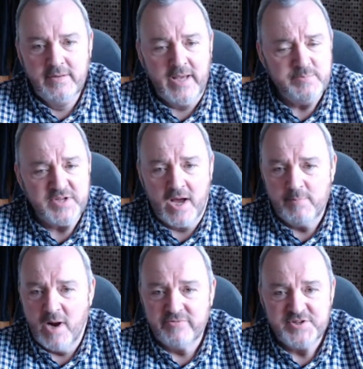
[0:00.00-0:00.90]
get him to
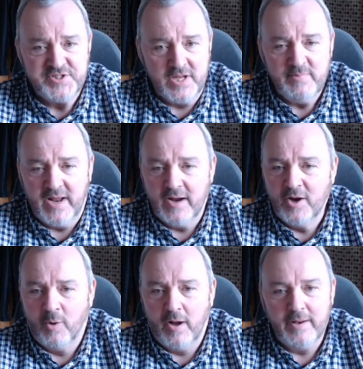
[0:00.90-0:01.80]
come over and sit him
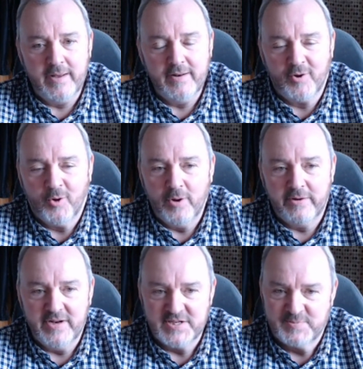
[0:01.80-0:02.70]
down quietly in the
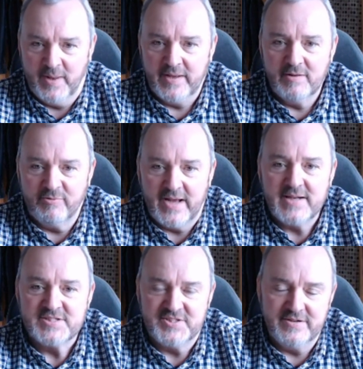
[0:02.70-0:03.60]
corner and explain the
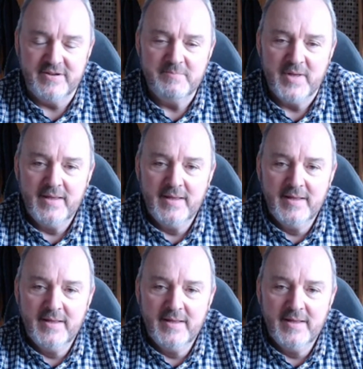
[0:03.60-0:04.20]
facts to him